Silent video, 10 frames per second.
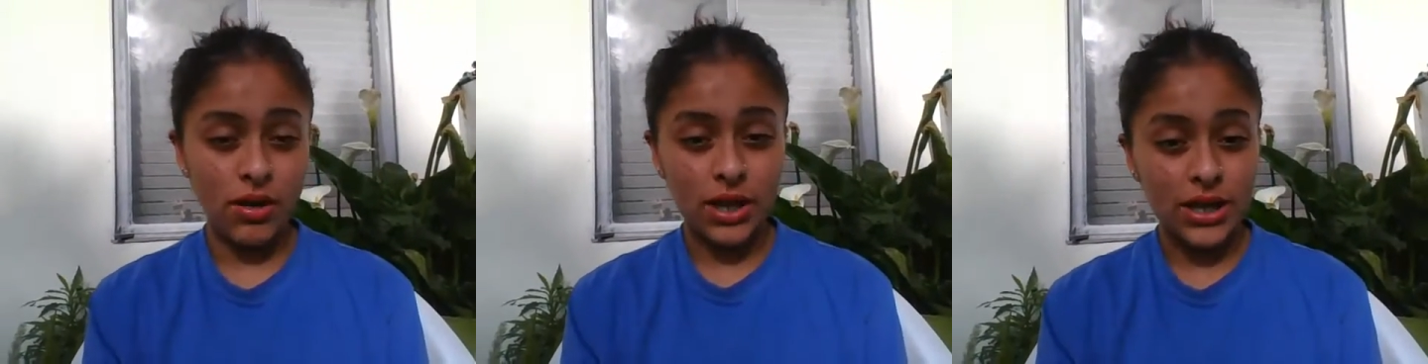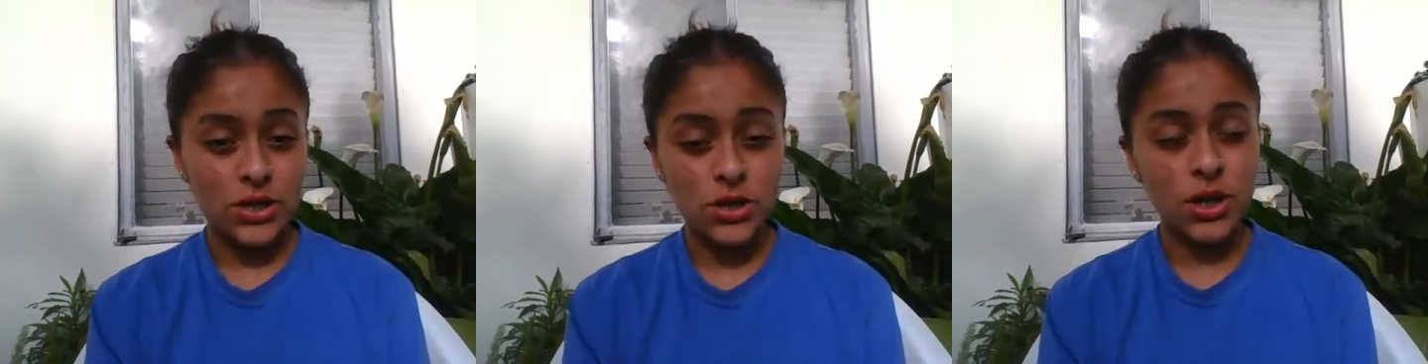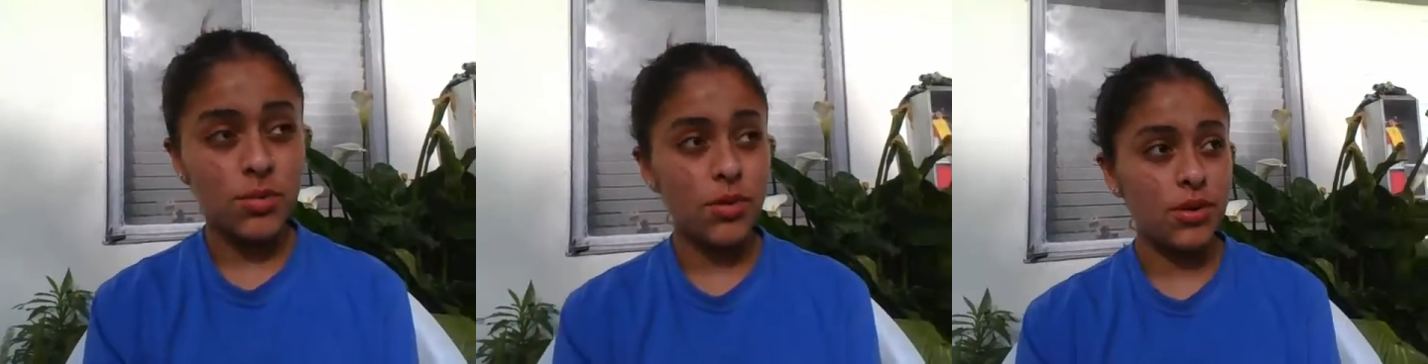Like, I just
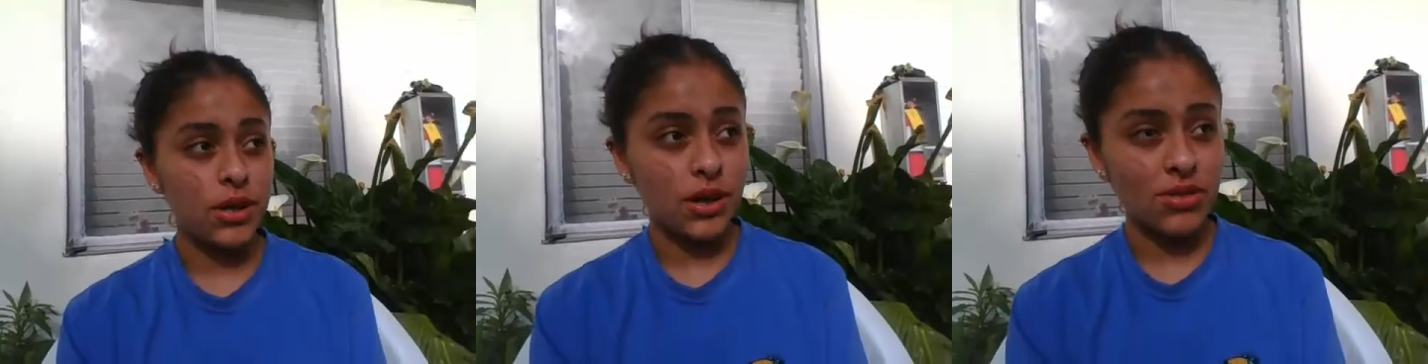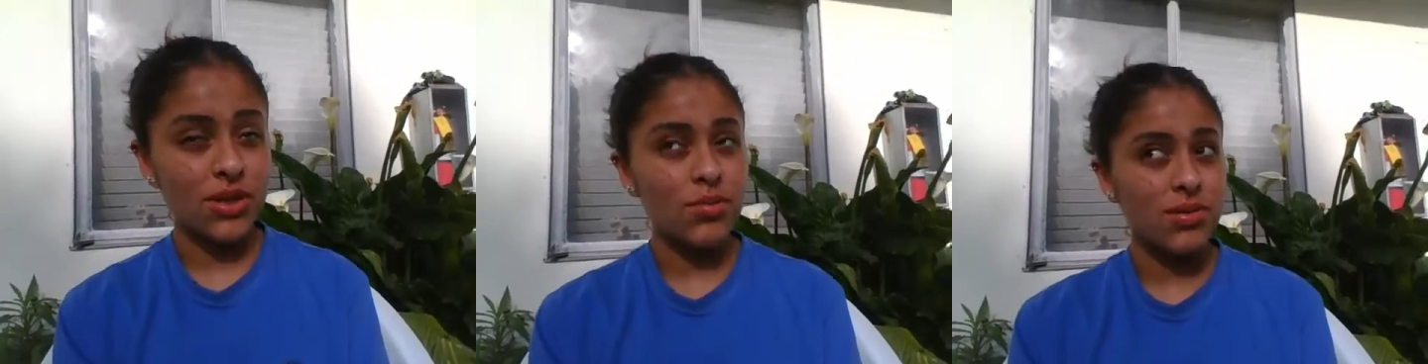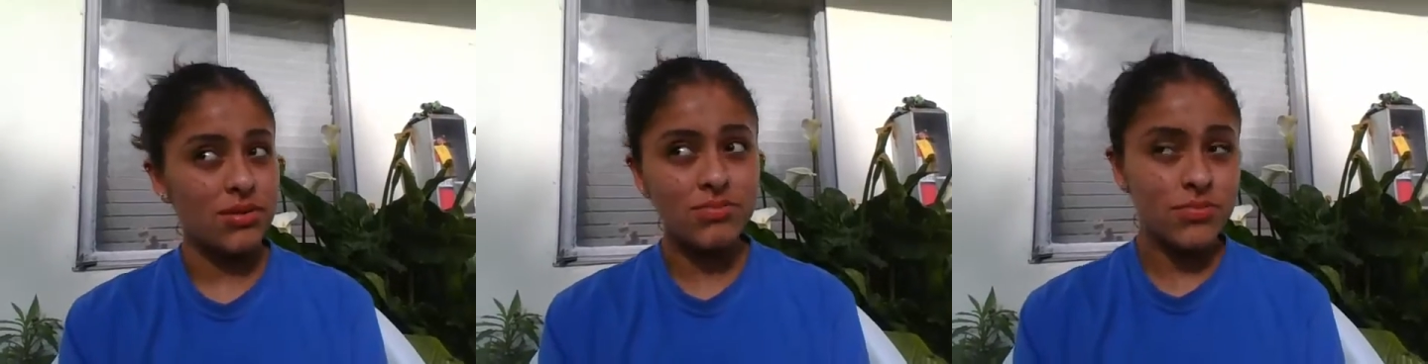stop my working out thing,
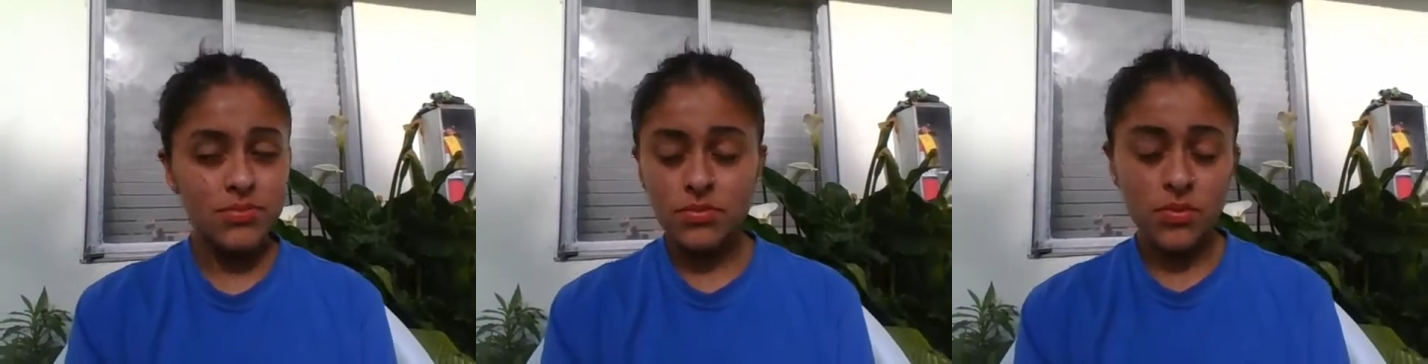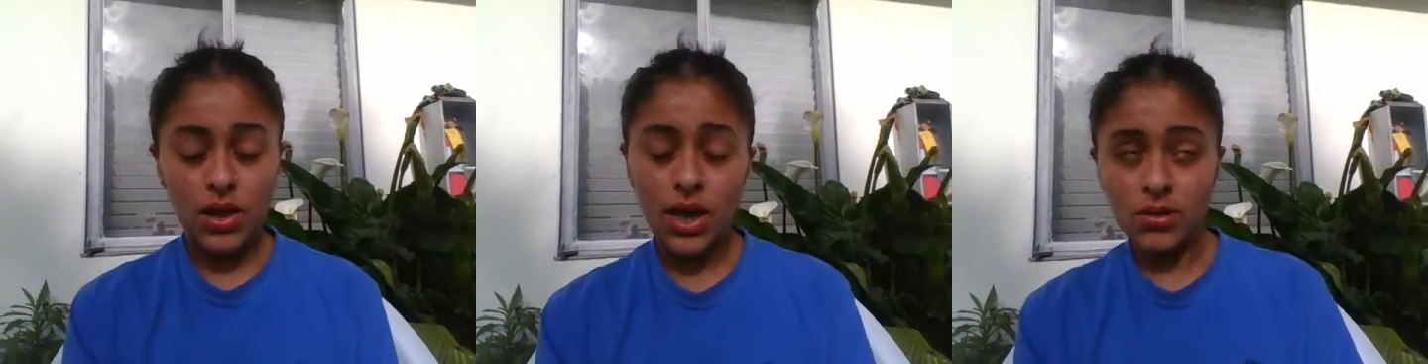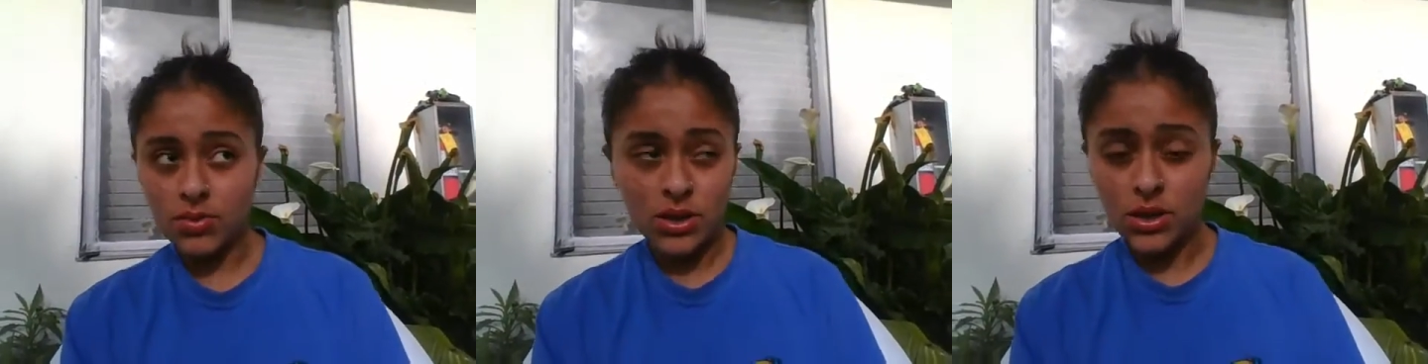but
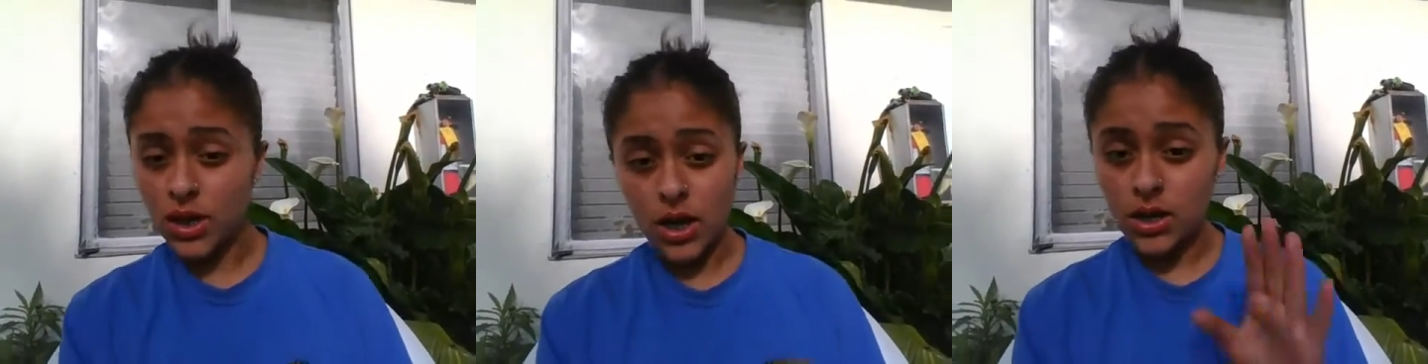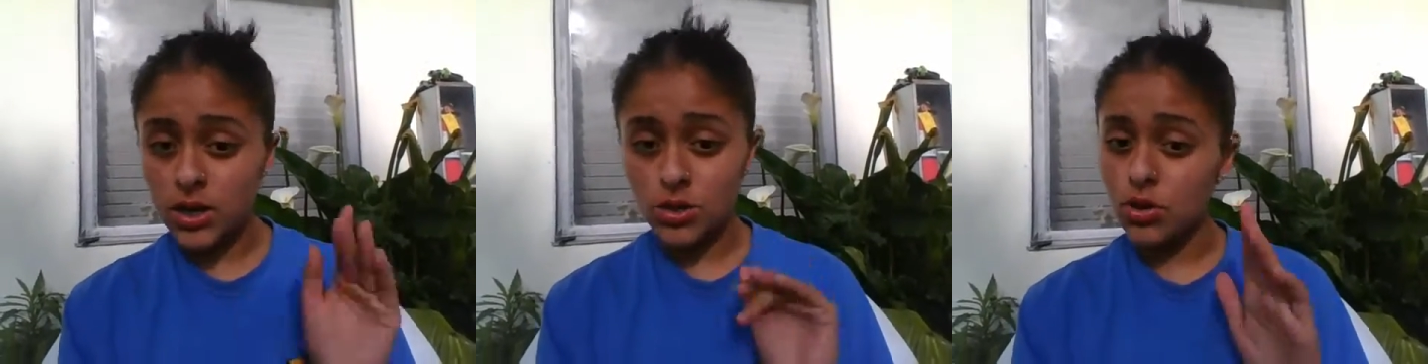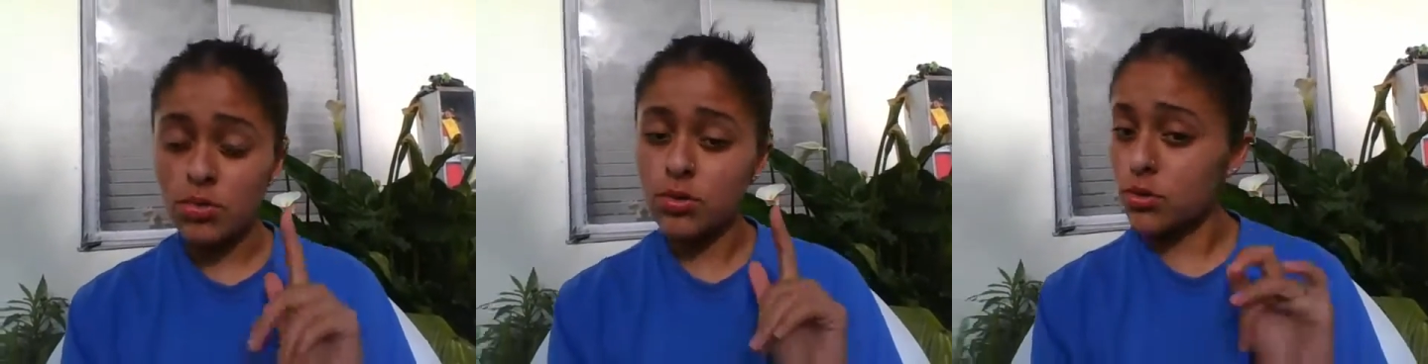I'm not gonna do that.
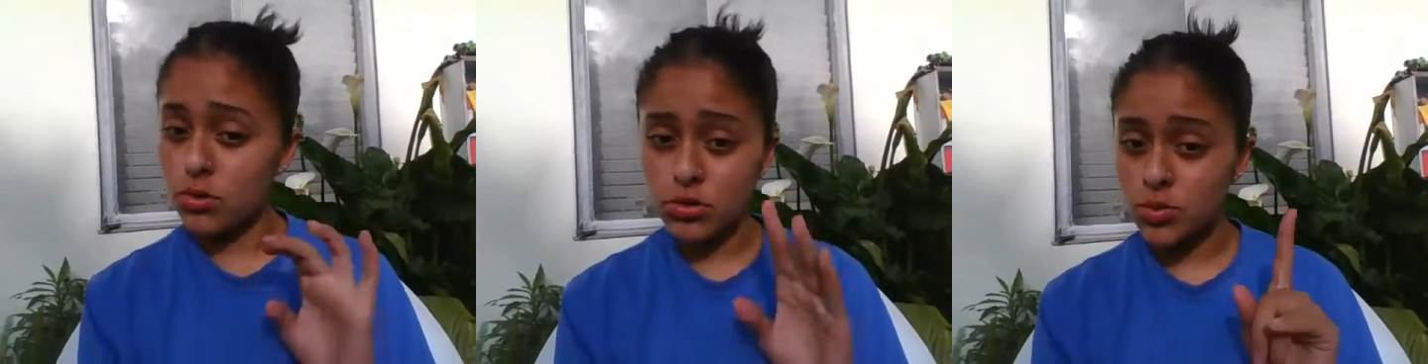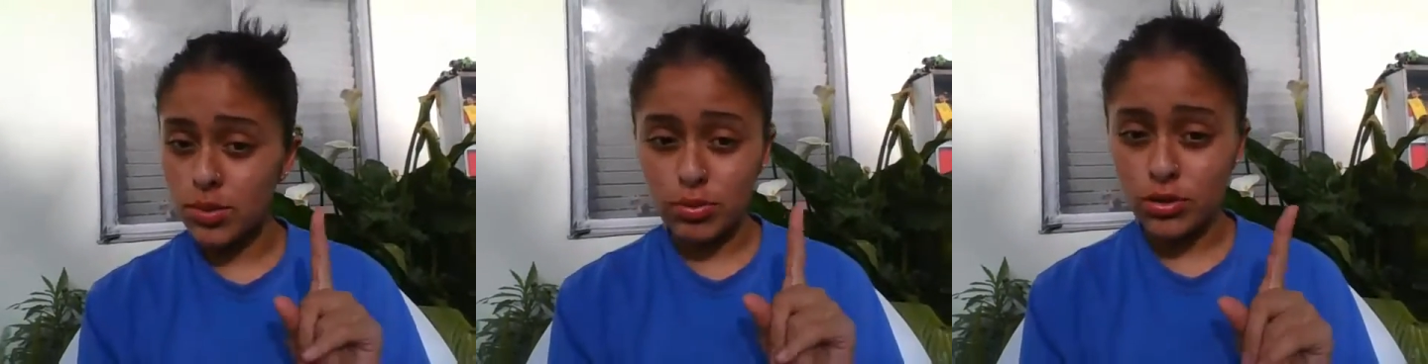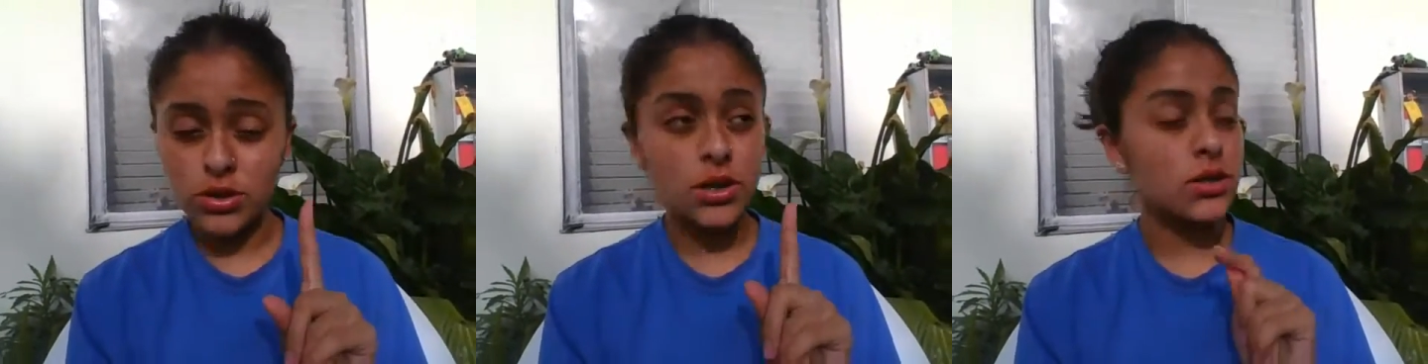I'm not gonna lose my
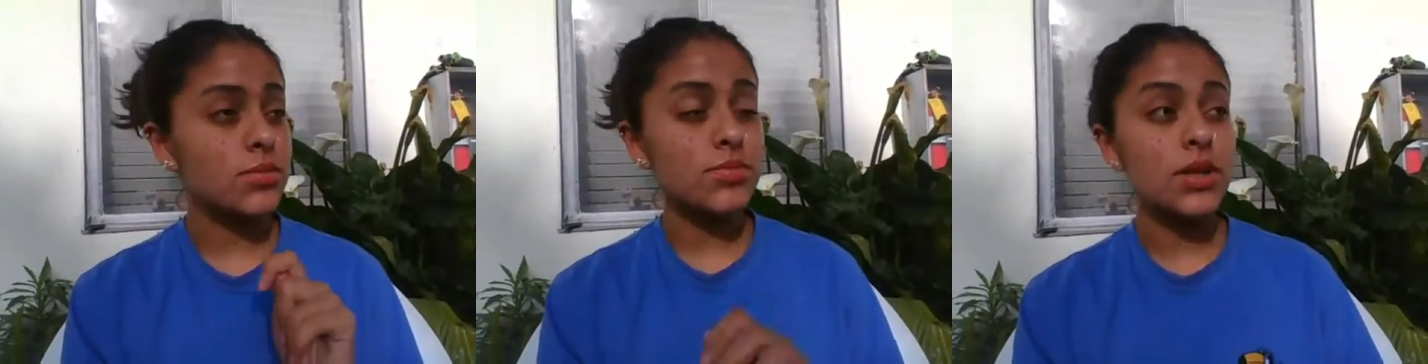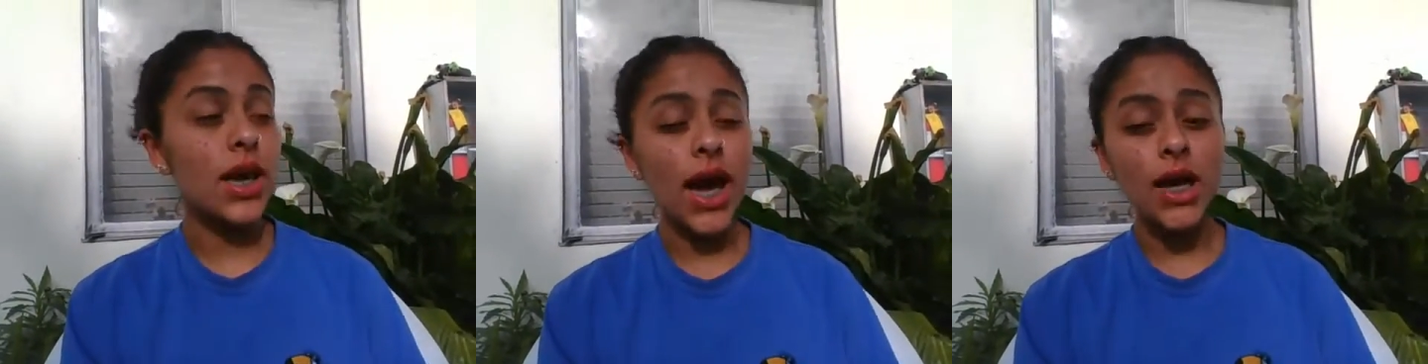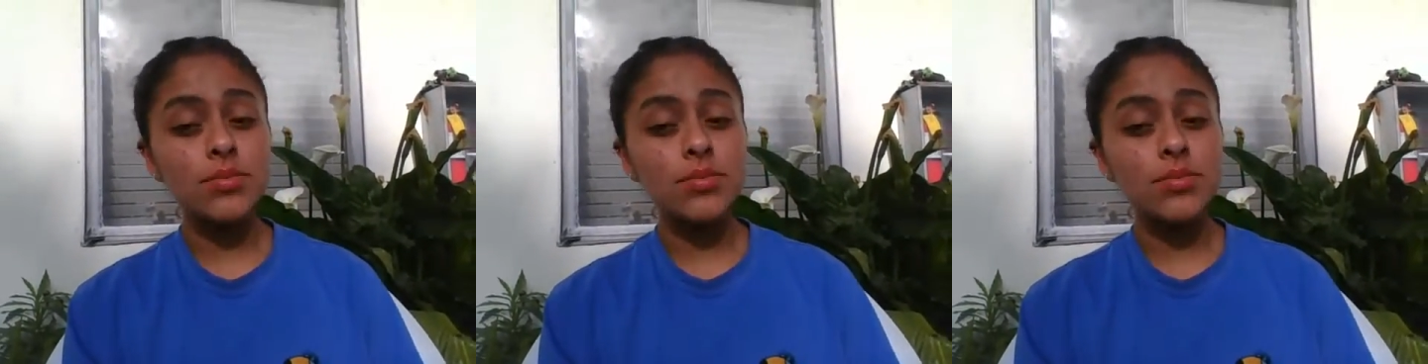process. Yeah?